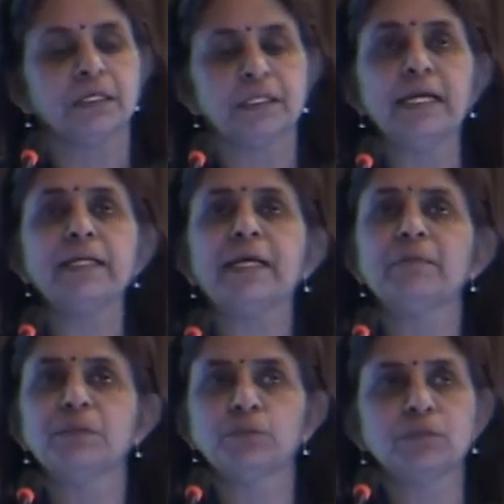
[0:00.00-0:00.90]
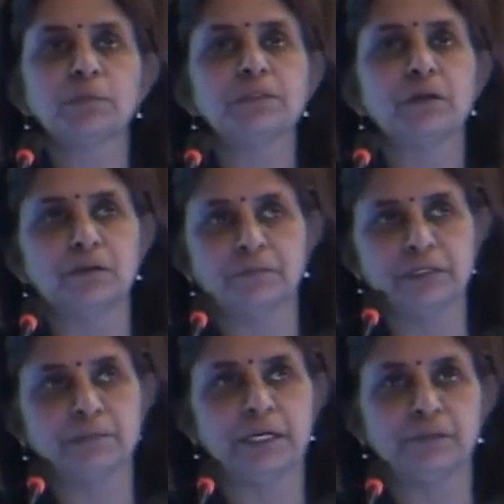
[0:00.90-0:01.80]
Then came the Municipal Solid
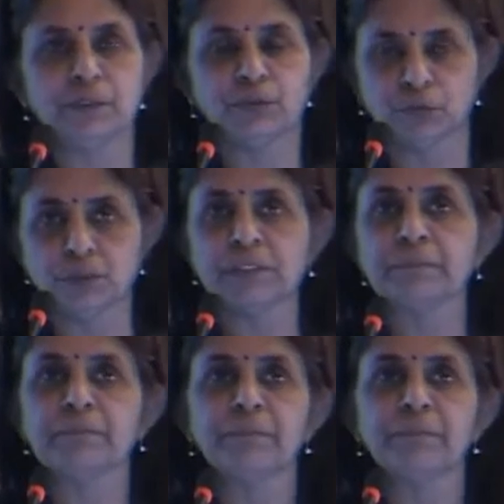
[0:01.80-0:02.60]
Waste Management Rules.